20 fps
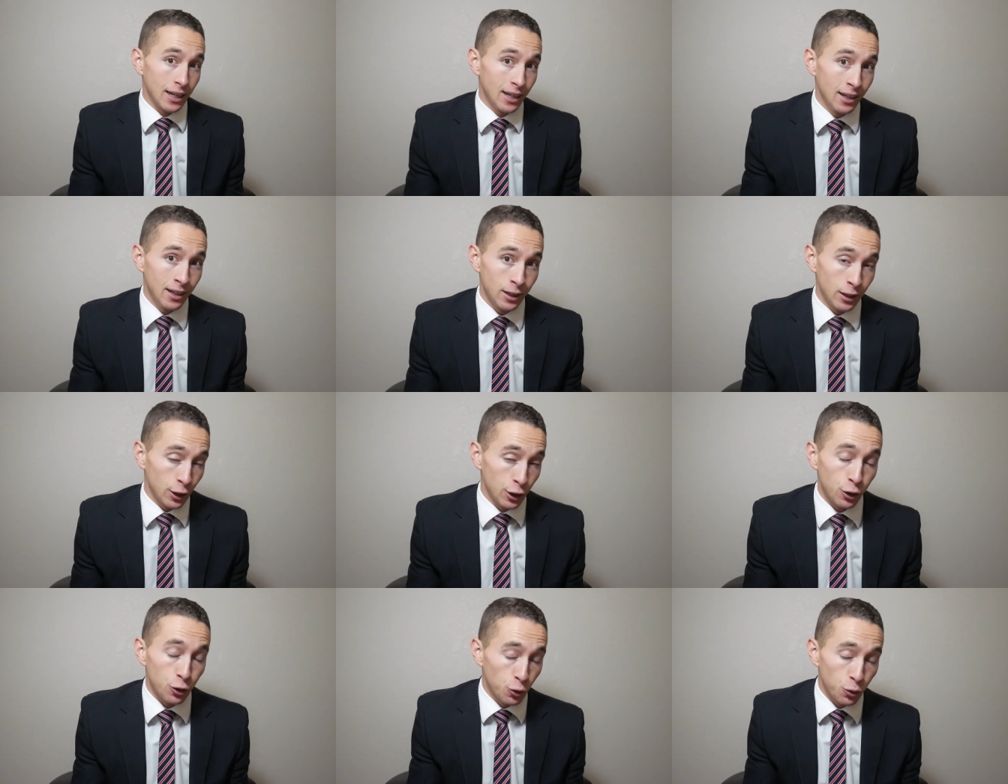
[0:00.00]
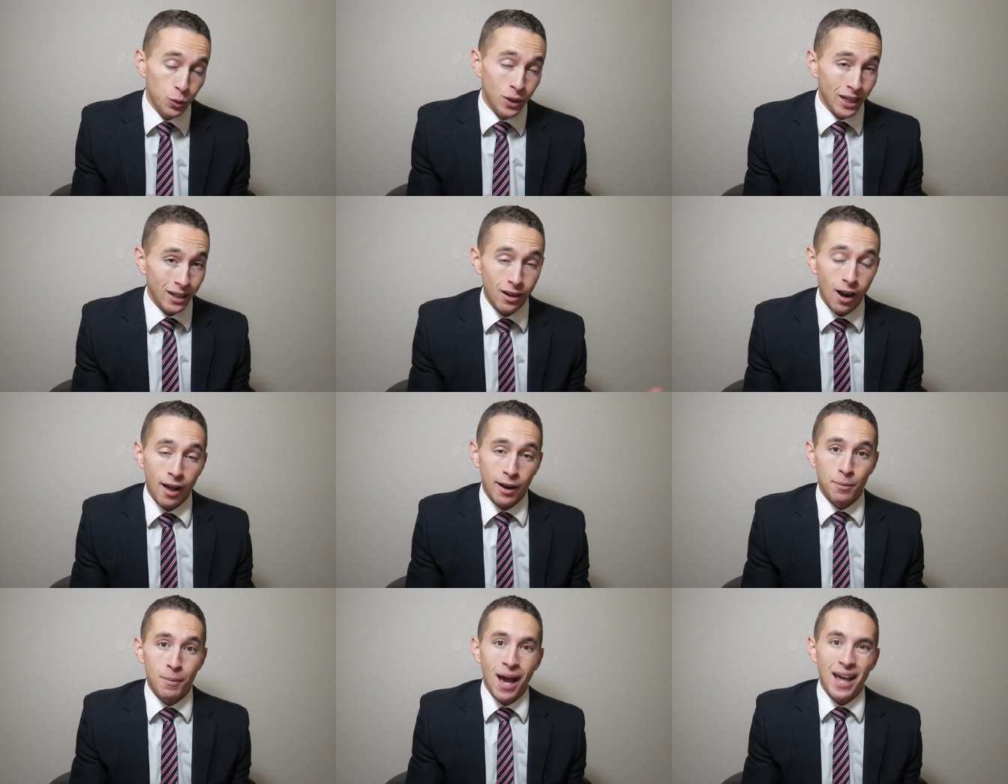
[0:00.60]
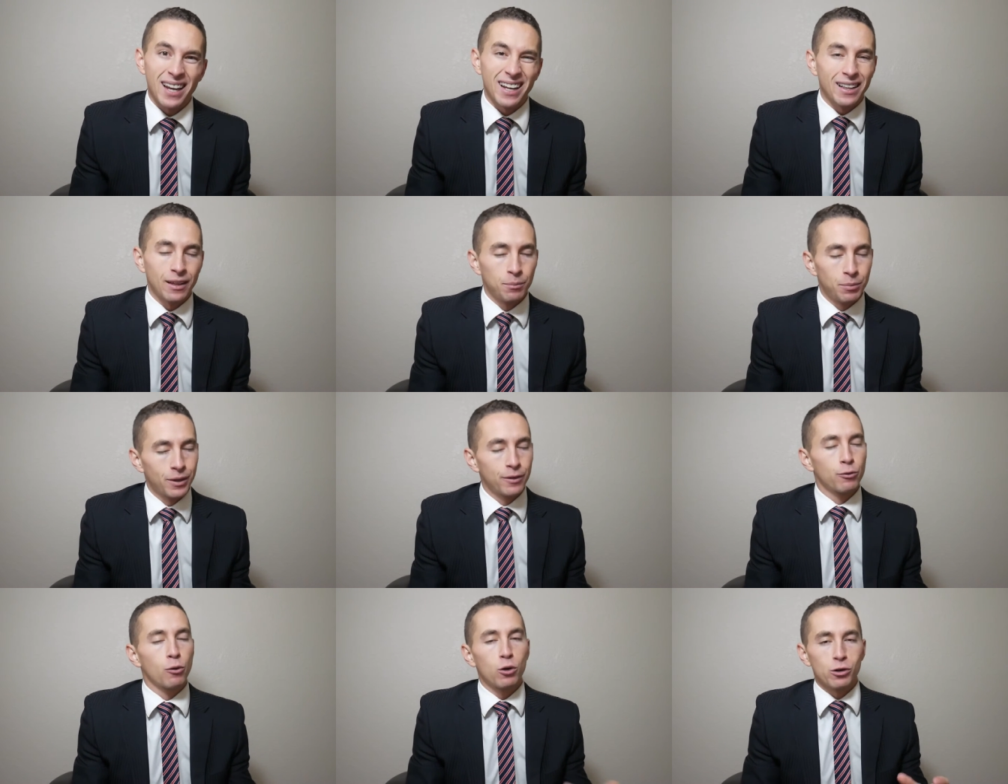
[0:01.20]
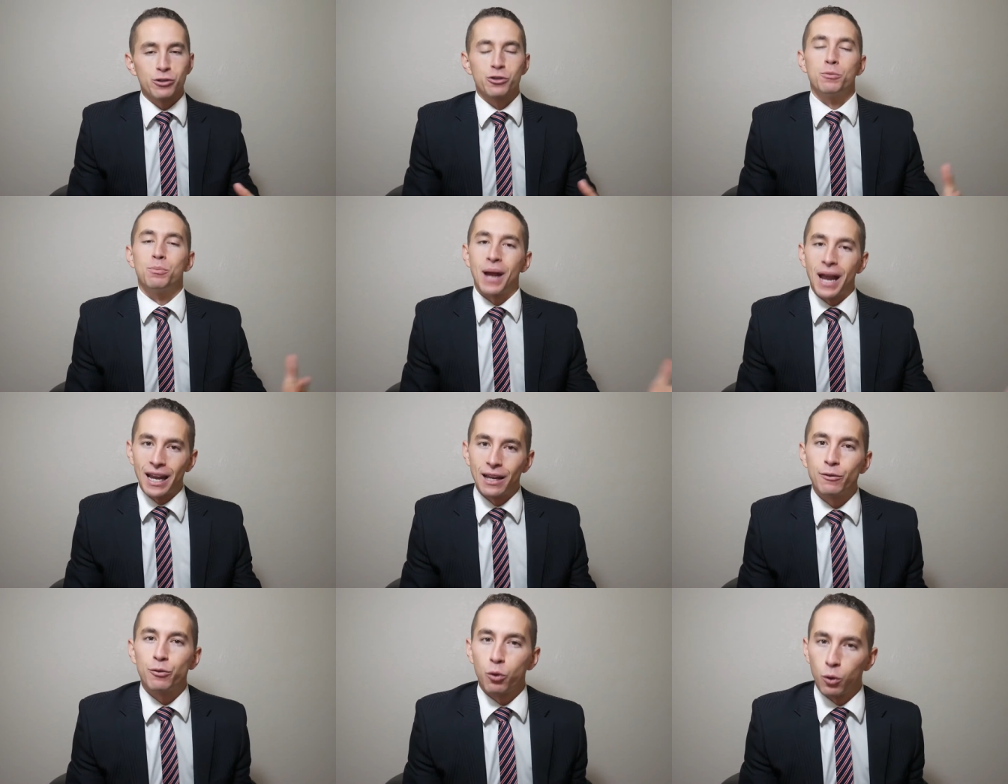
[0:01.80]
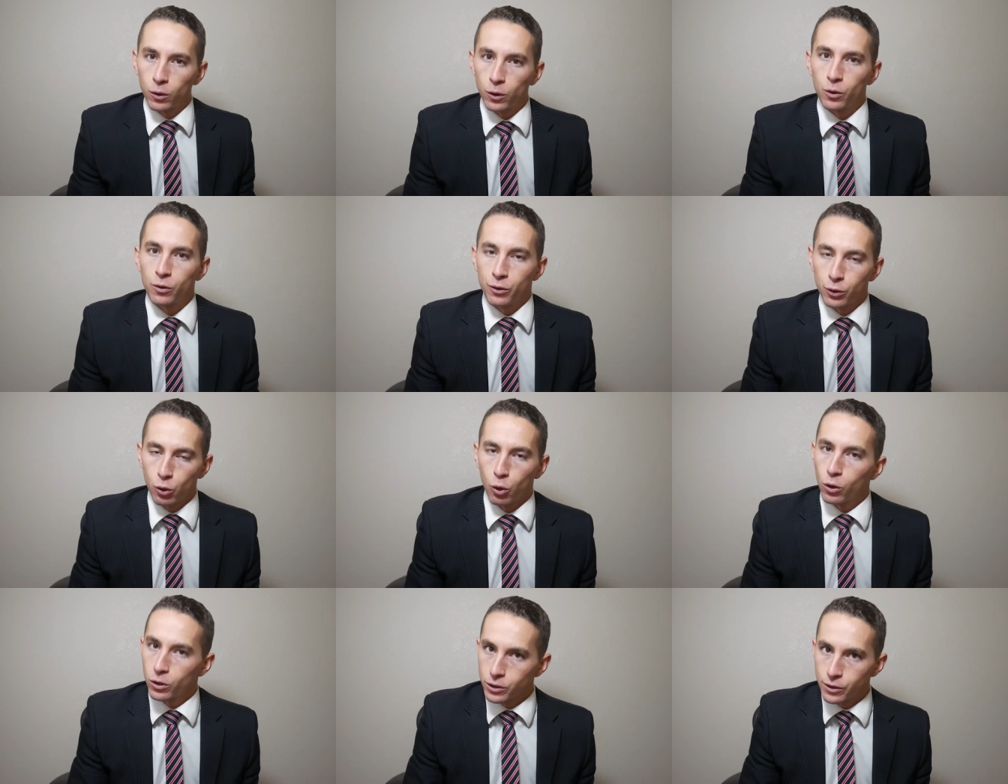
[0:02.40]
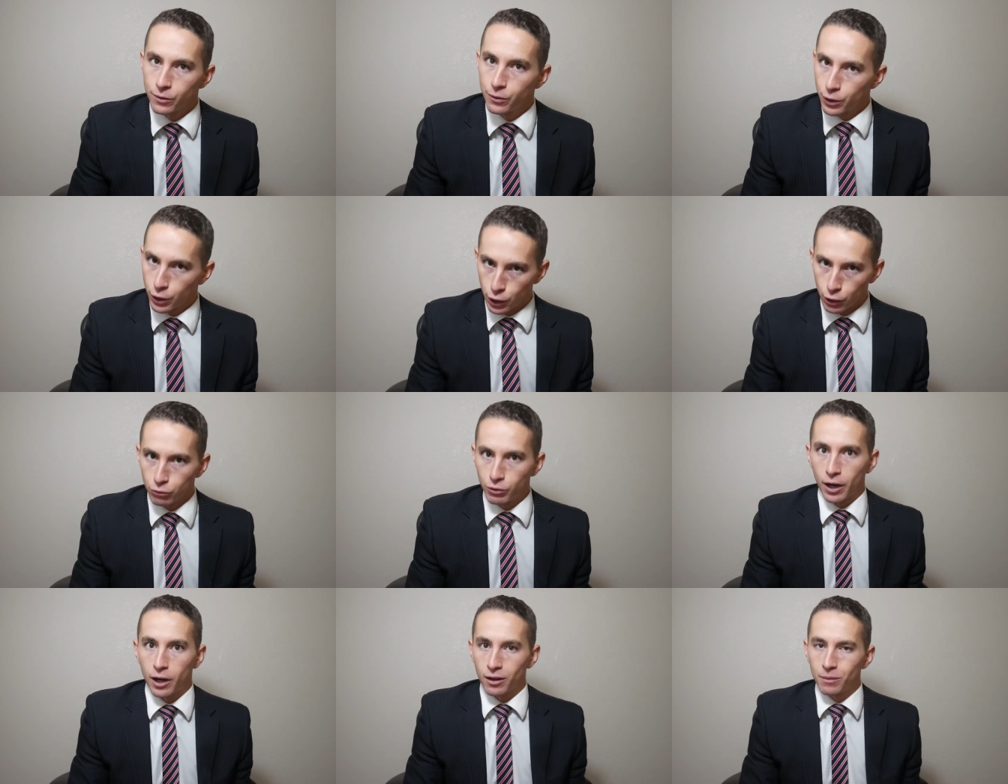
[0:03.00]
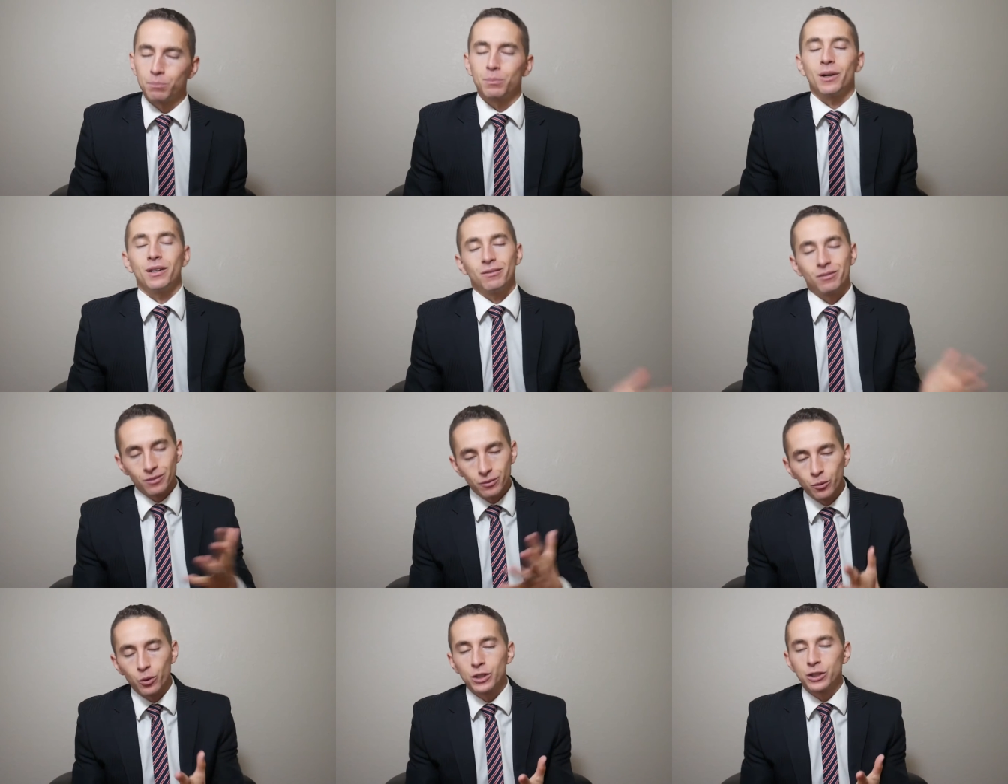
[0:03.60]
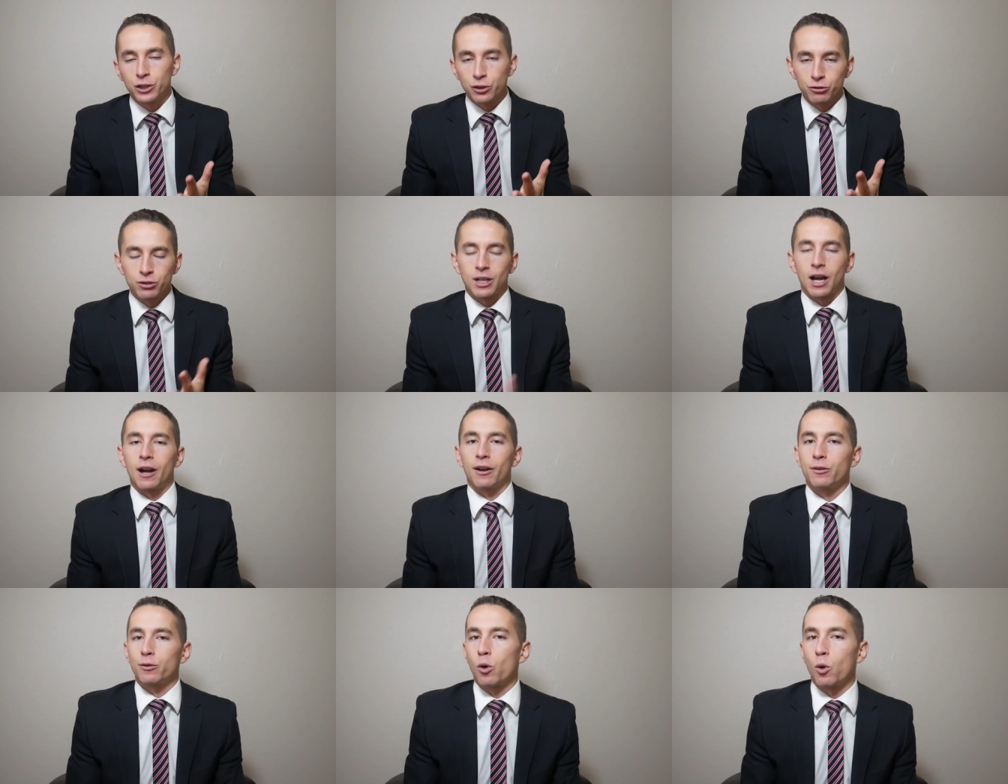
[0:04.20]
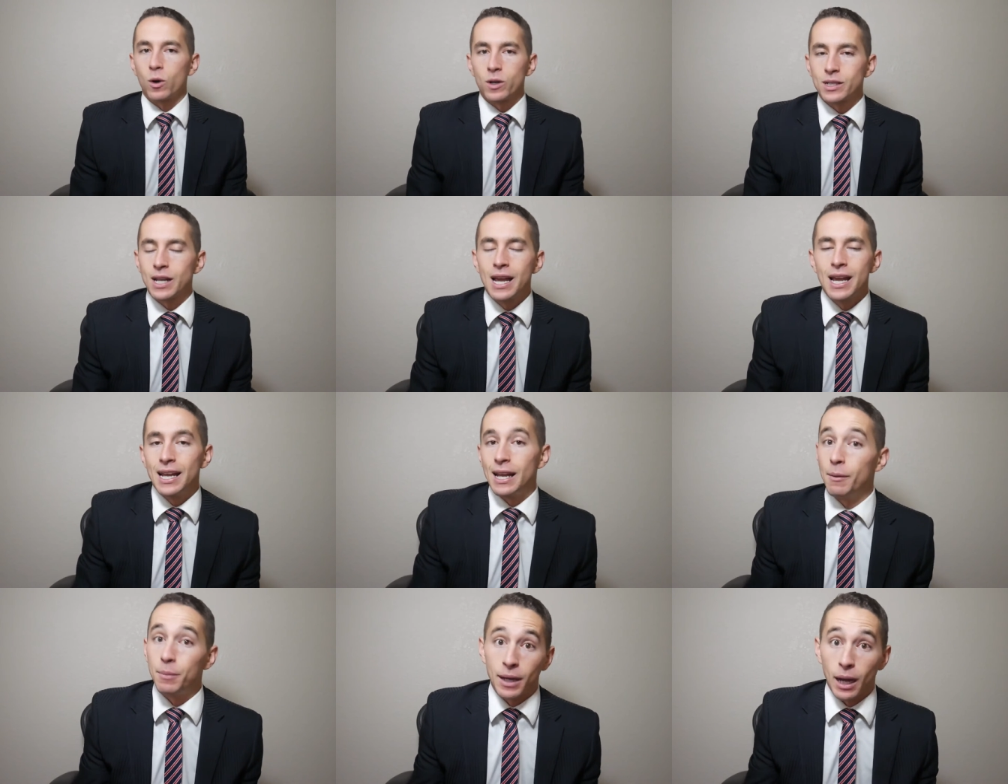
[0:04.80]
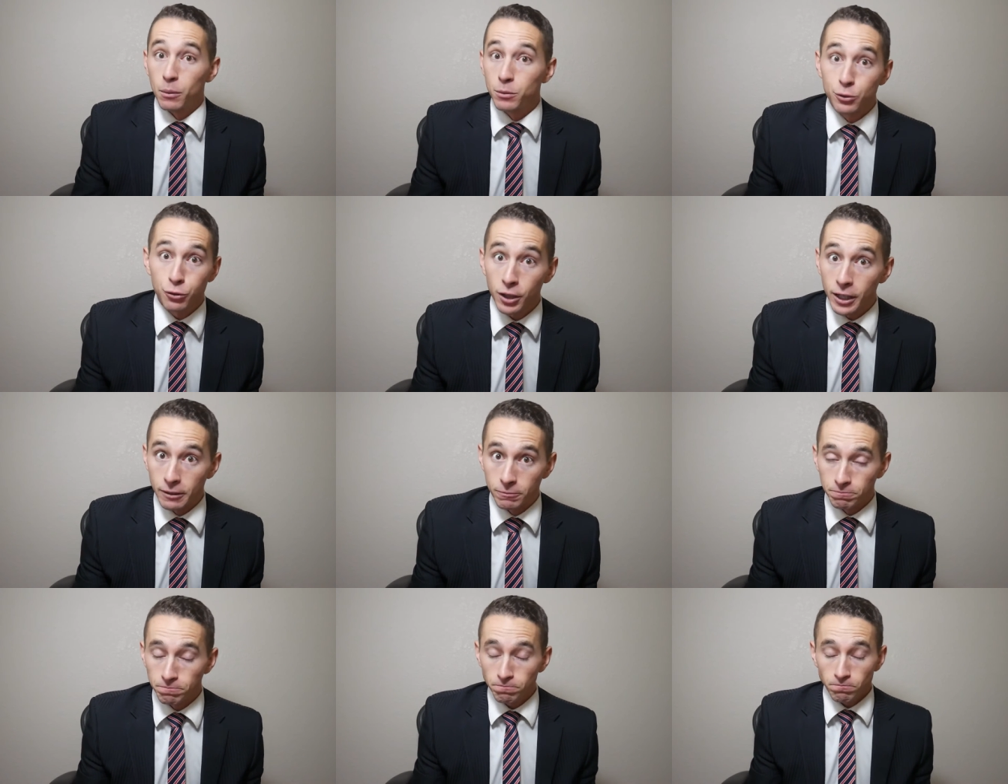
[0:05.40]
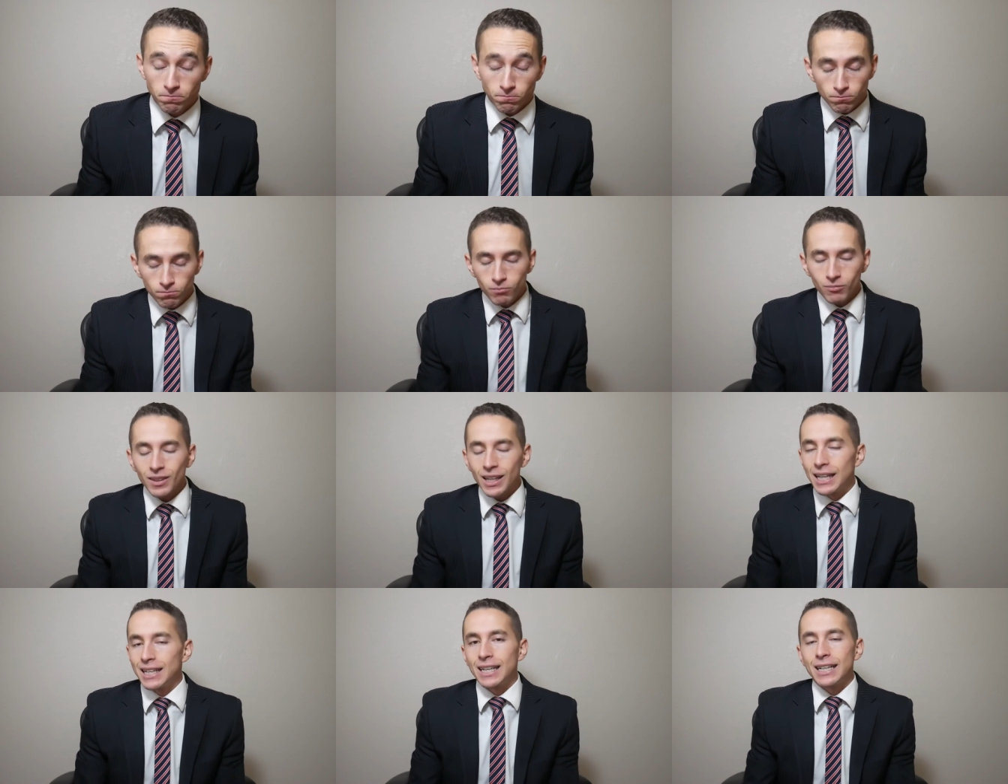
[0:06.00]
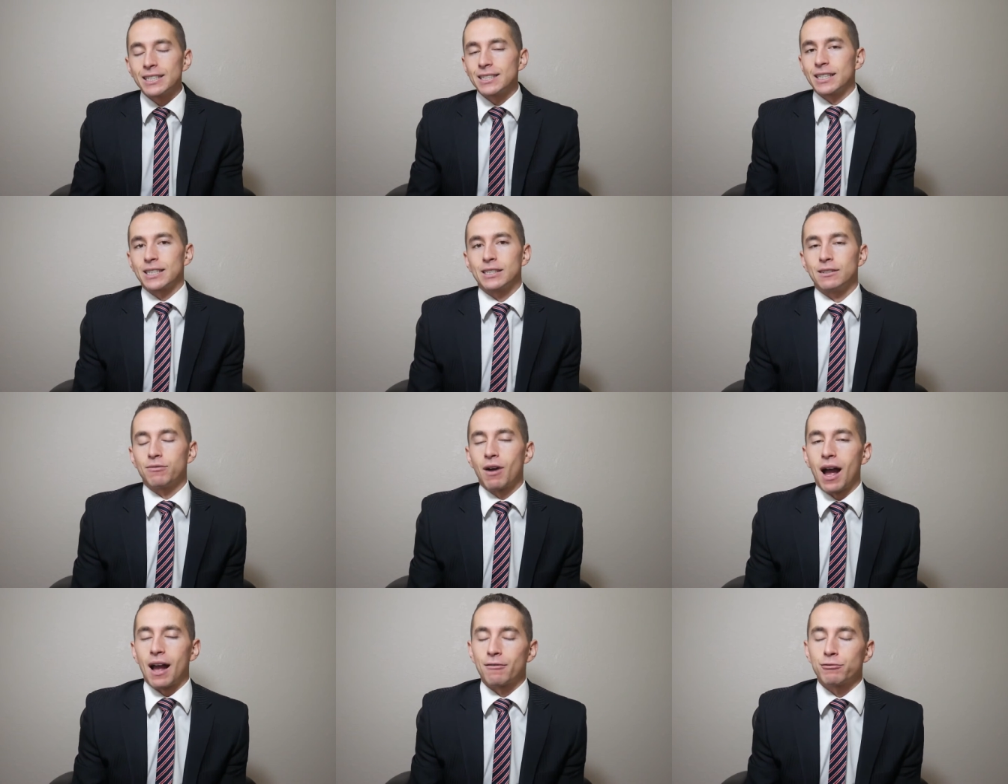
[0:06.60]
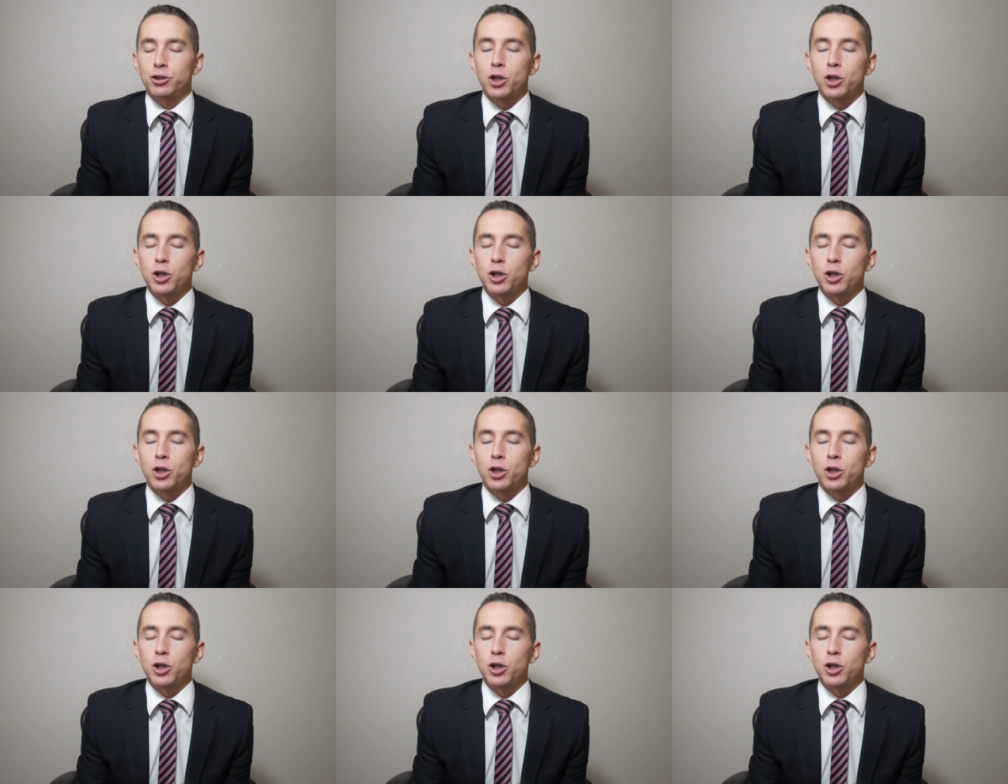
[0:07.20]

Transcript: You get it automatically, but of course you paid for it over the course of your career. But once you're retired, of course, it becomes free at age 65.